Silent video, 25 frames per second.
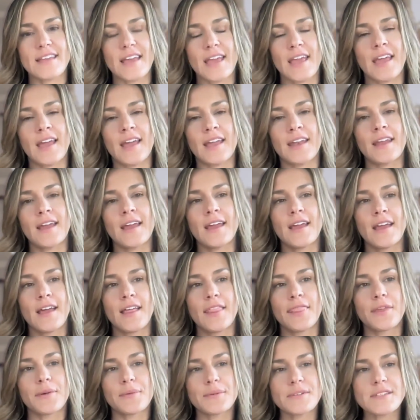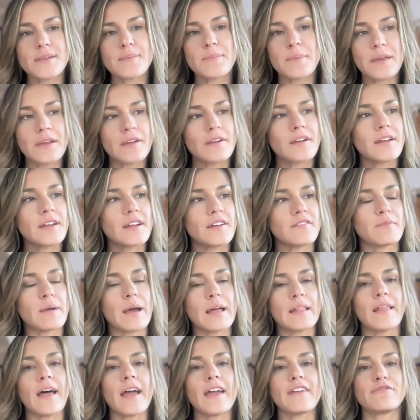And there was a period of my
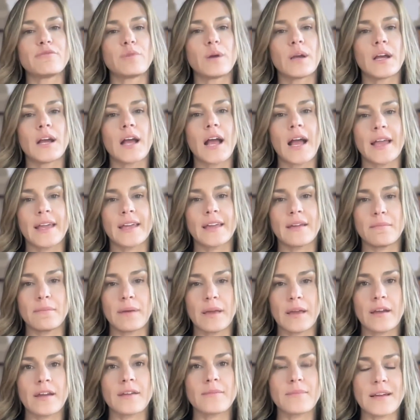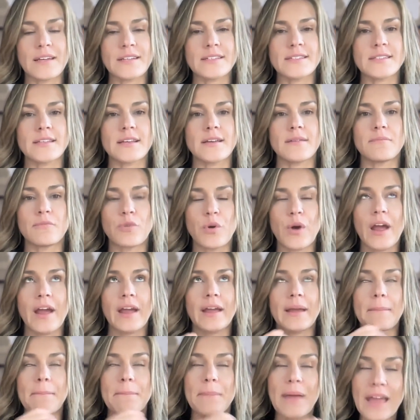life where I compared
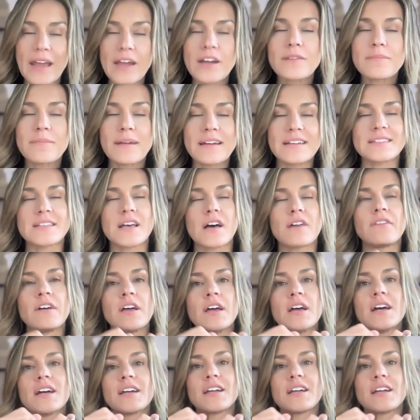myself